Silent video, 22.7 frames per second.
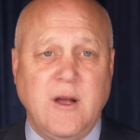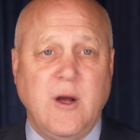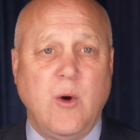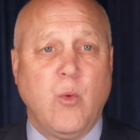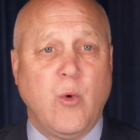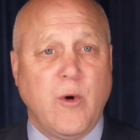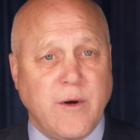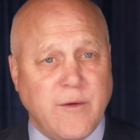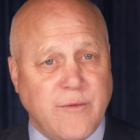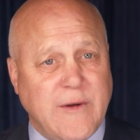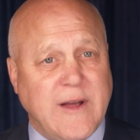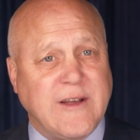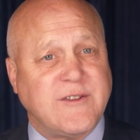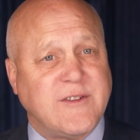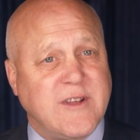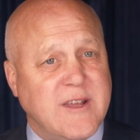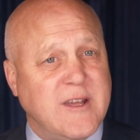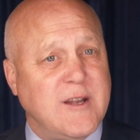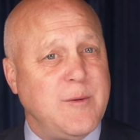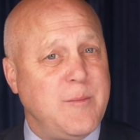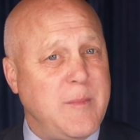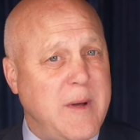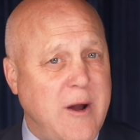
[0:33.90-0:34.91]
We're
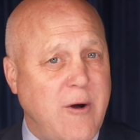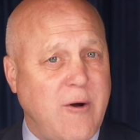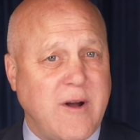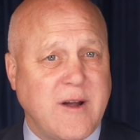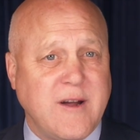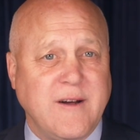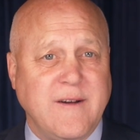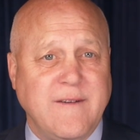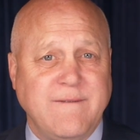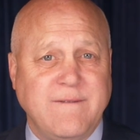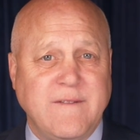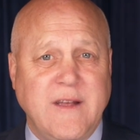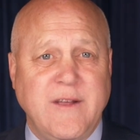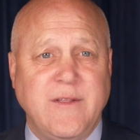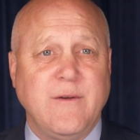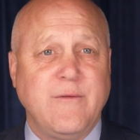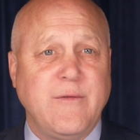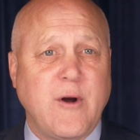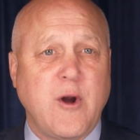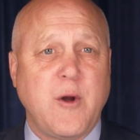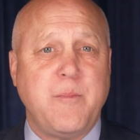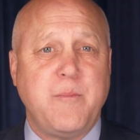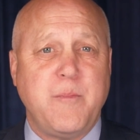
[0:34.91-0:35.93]
investing in America, in the
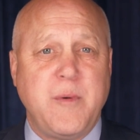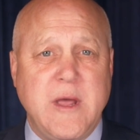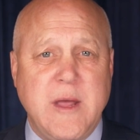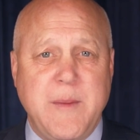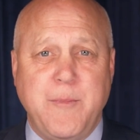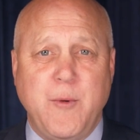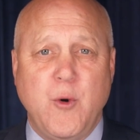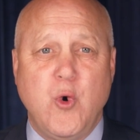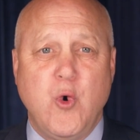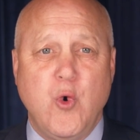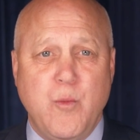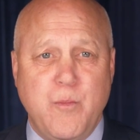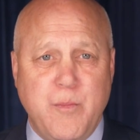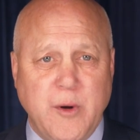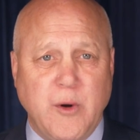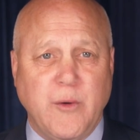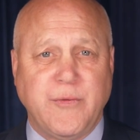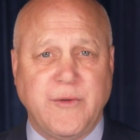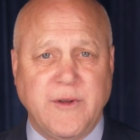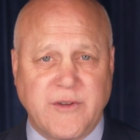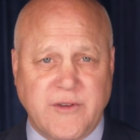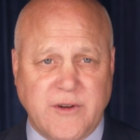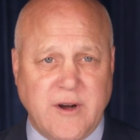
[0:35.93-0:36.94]
very people who
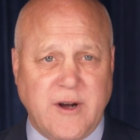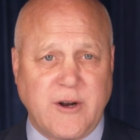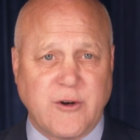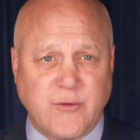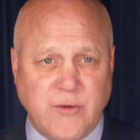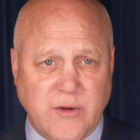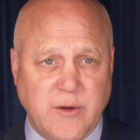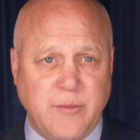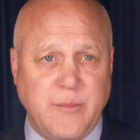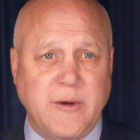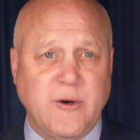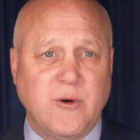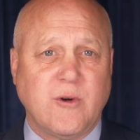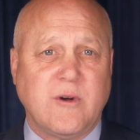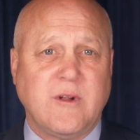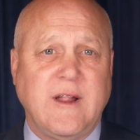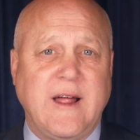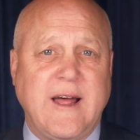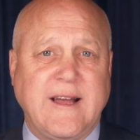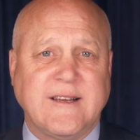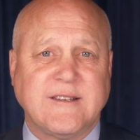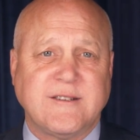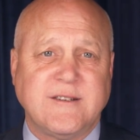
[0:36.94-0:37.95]
built this country, the middle
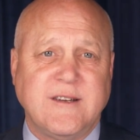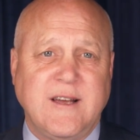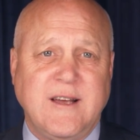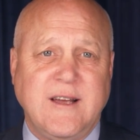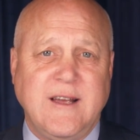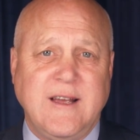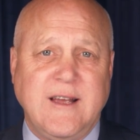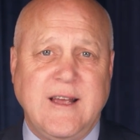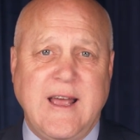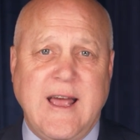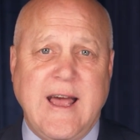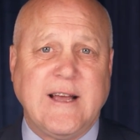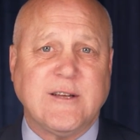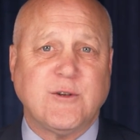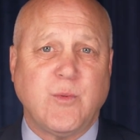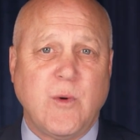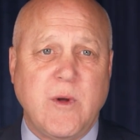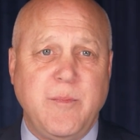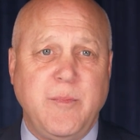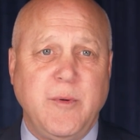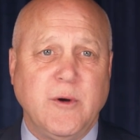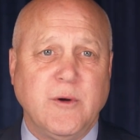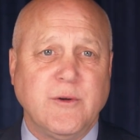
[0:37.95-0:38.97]
class, as
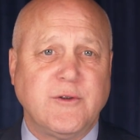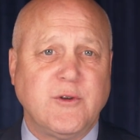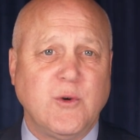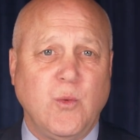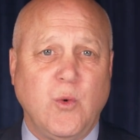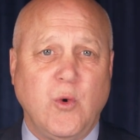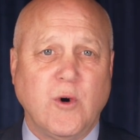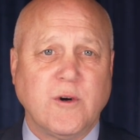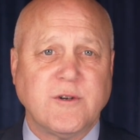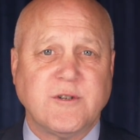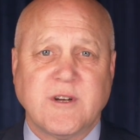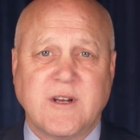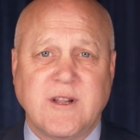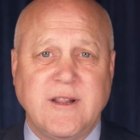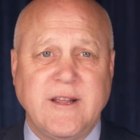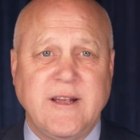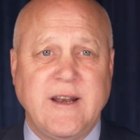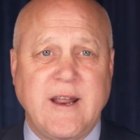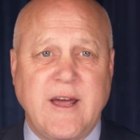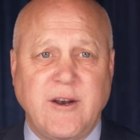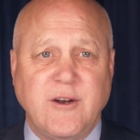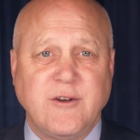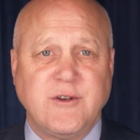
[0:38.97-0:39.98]
we build towards a
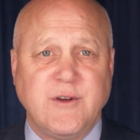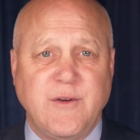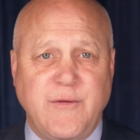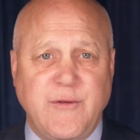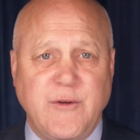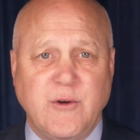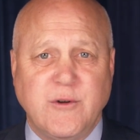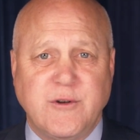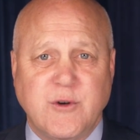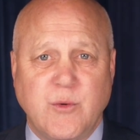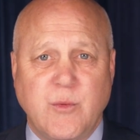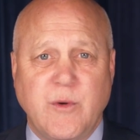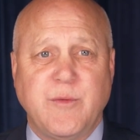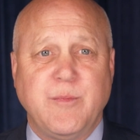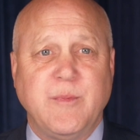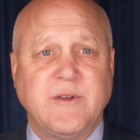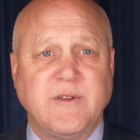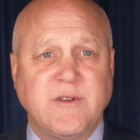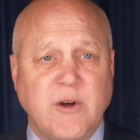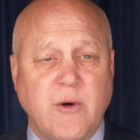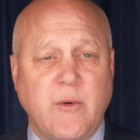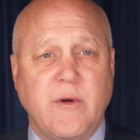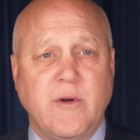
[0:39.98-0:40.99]
clean energy future with
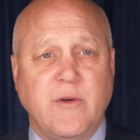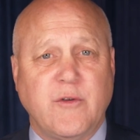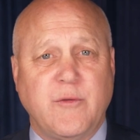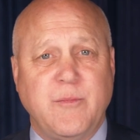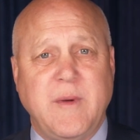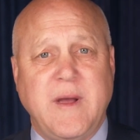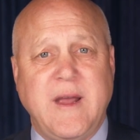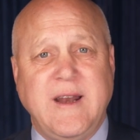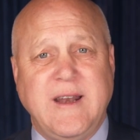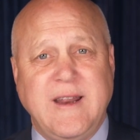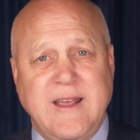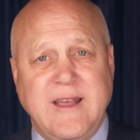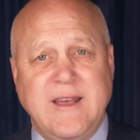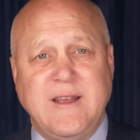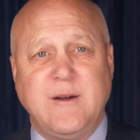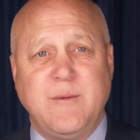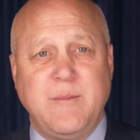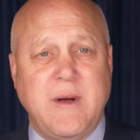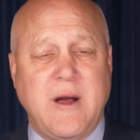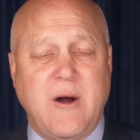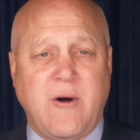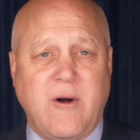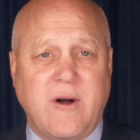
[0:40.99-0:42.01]
materials made in
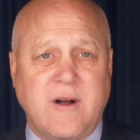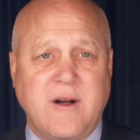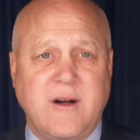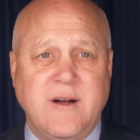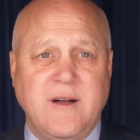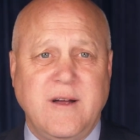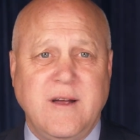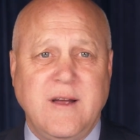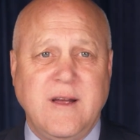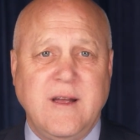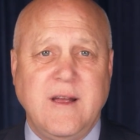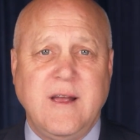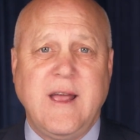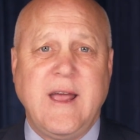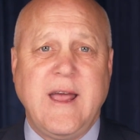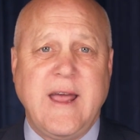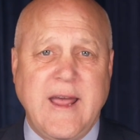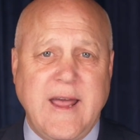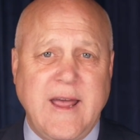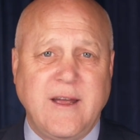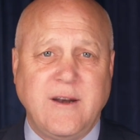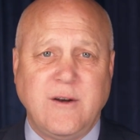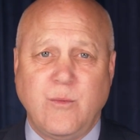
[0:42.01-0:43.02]
America
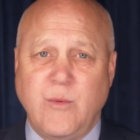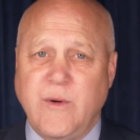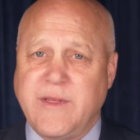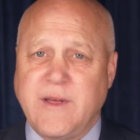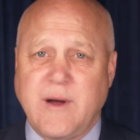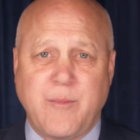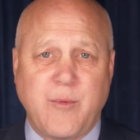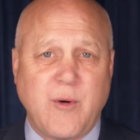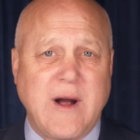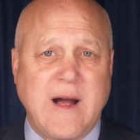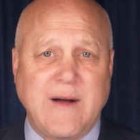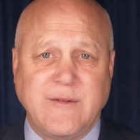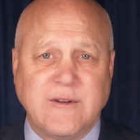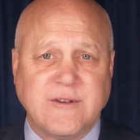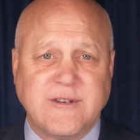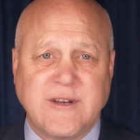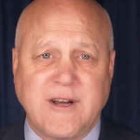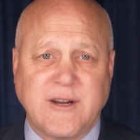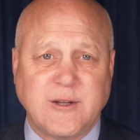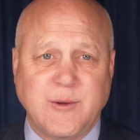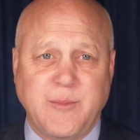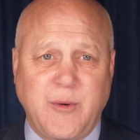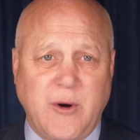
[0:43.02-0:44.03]
and with our private
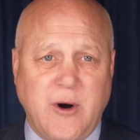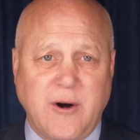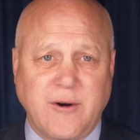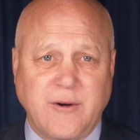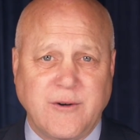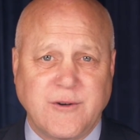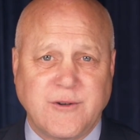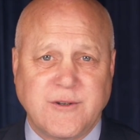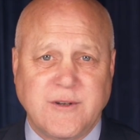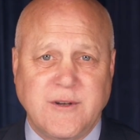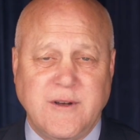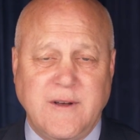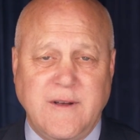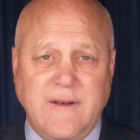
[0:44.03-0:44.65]
sector partners.